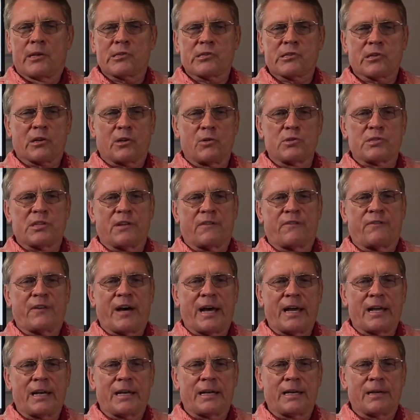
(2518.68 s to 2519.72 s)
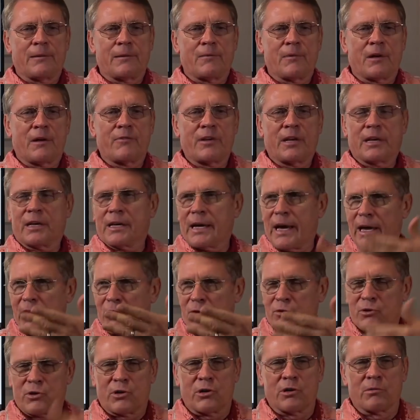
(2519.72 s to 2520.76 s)
this includes the phyla of the
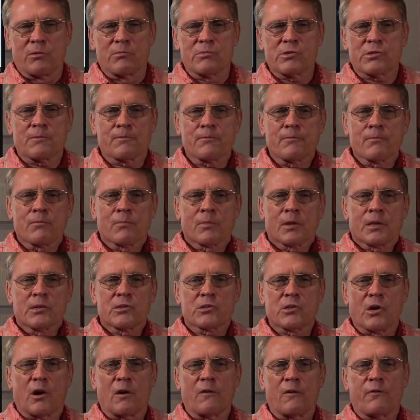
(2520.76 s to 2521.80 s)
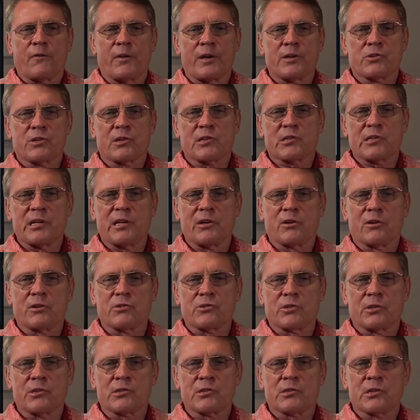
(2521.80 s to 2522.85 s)
echinoderms, starfish, sea
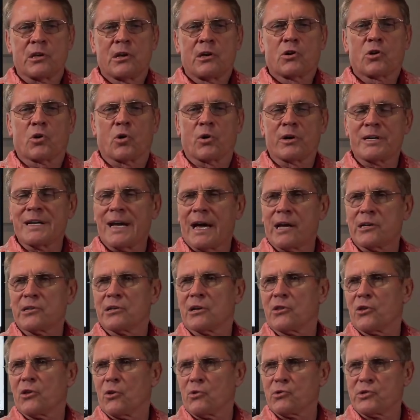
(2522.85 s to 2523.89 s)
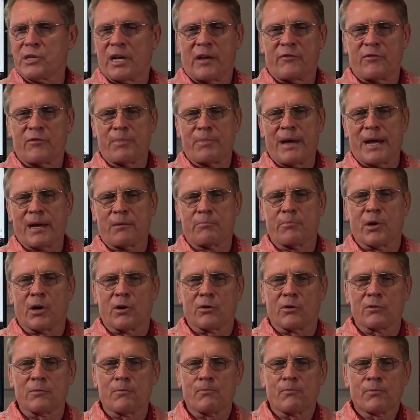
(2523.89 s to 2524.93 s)
urchins, chordata, those that
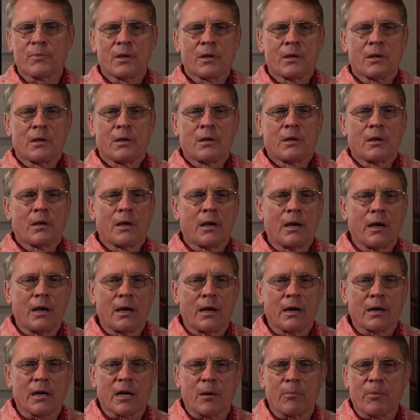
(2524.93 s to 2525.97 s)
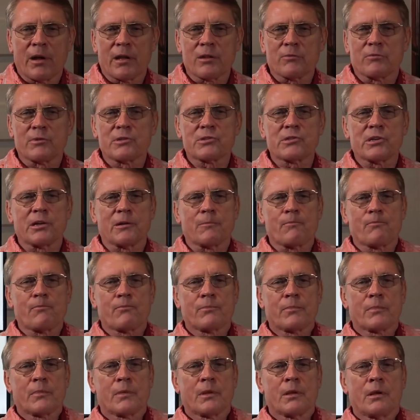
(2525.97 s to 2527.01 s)
backbone, and a couple other ones here.
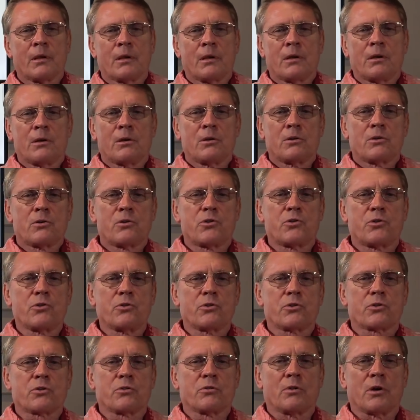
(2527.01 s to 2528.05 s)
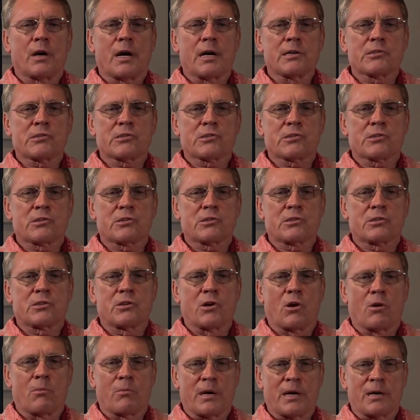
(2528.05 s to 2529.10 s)

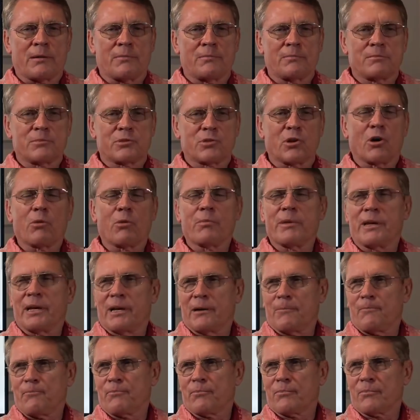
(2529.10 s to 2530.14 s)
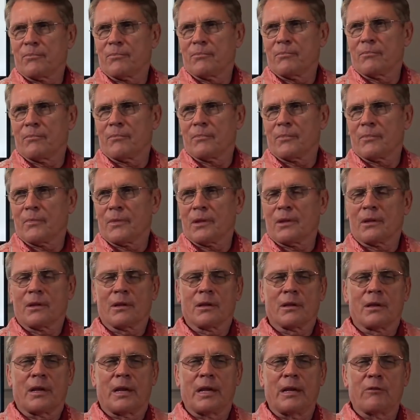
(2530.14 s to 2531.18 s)
Deuterostoma, stomia.
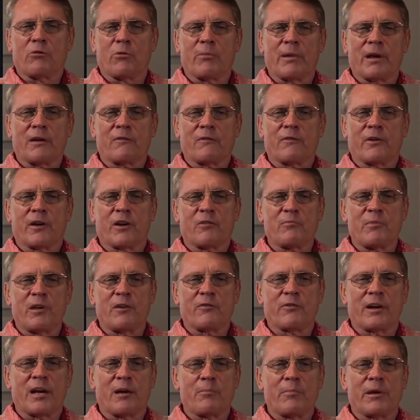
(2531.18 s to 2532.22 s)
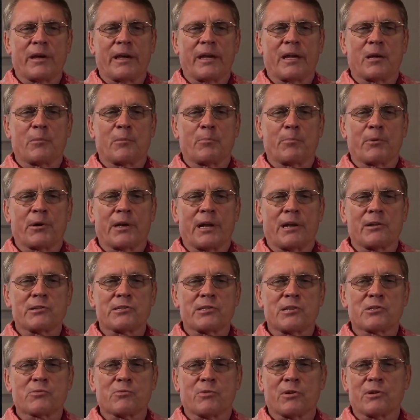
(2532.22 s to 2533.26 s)
Now, he will make fun of me for not being able to pronounce
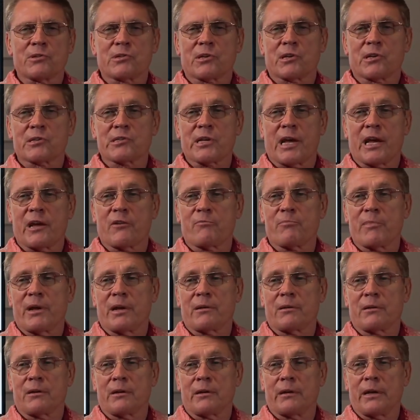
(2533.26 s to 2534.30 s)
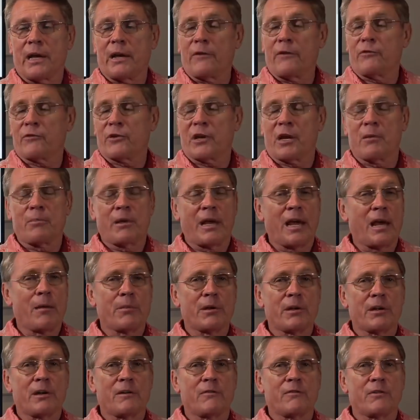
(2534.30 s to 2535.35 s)
these words because I have made a lifetime
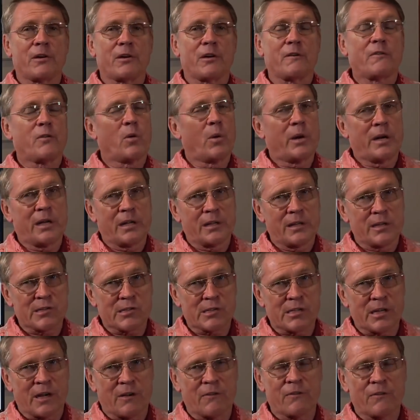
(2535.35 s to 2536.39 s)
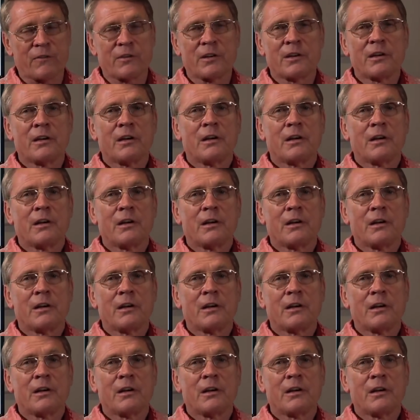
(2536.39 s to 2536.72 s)
habit of avoiding this stuff